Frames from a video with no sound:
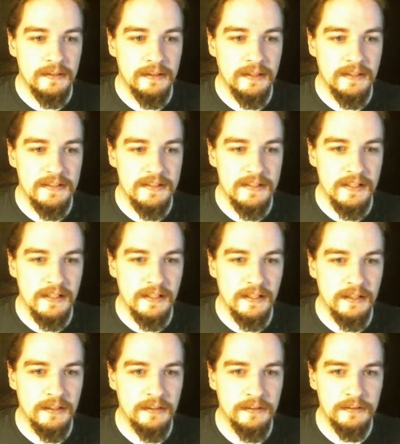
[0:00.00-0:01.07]
It's
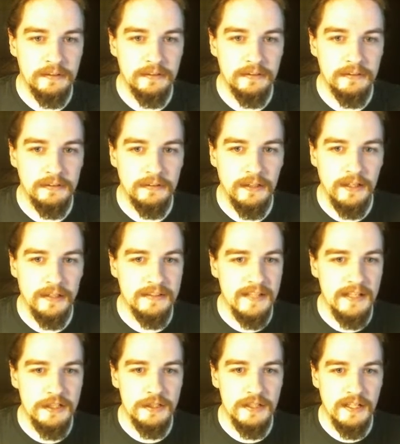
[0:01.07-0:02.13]
it's
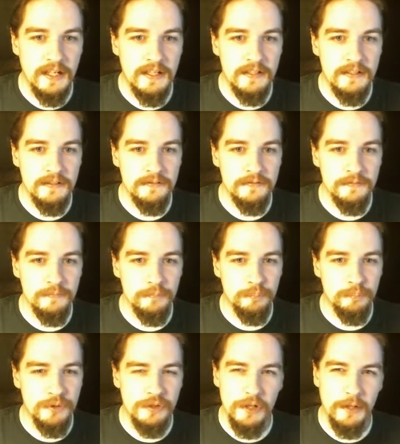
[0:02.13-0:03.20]
actually kind of
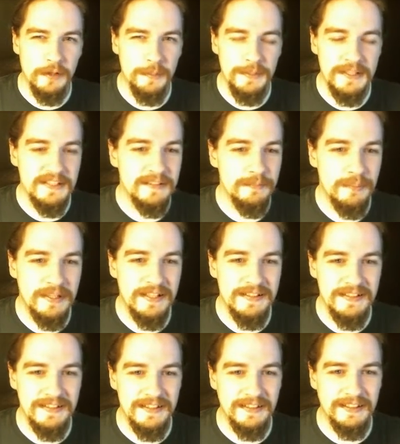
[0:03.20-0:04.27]
bizarre to me
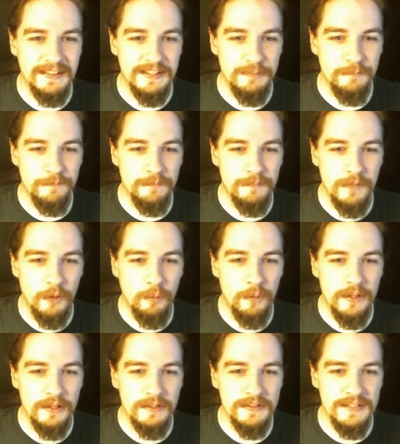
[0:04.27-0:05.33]
because it's a
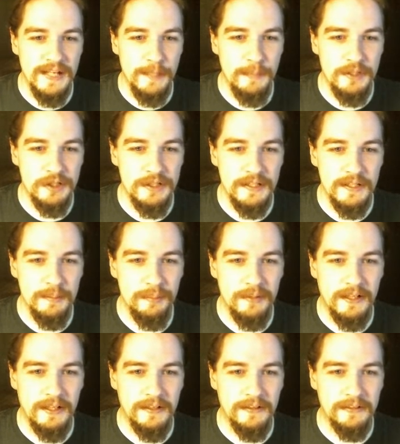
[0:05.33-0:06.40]
weird damage type
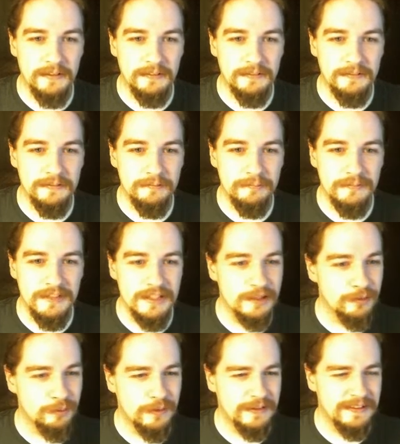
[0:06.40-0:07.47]
on a
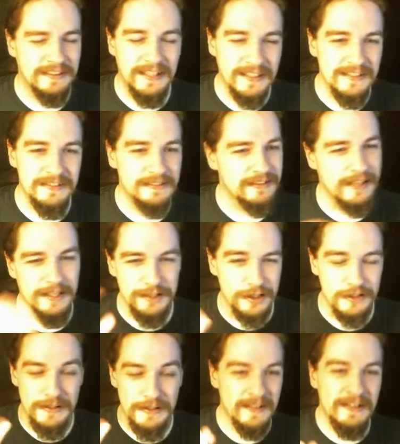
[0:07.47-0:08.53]
tier 1 constellation. Yeah, it's
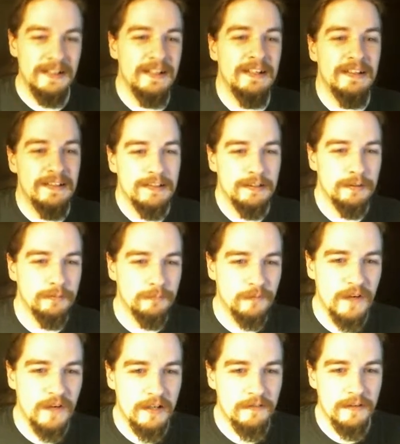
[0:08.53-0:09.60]
just
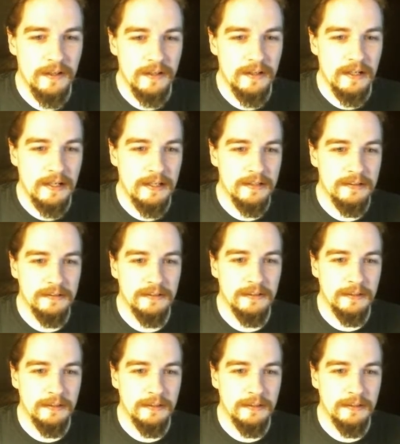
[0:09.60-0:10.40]
very, very odd.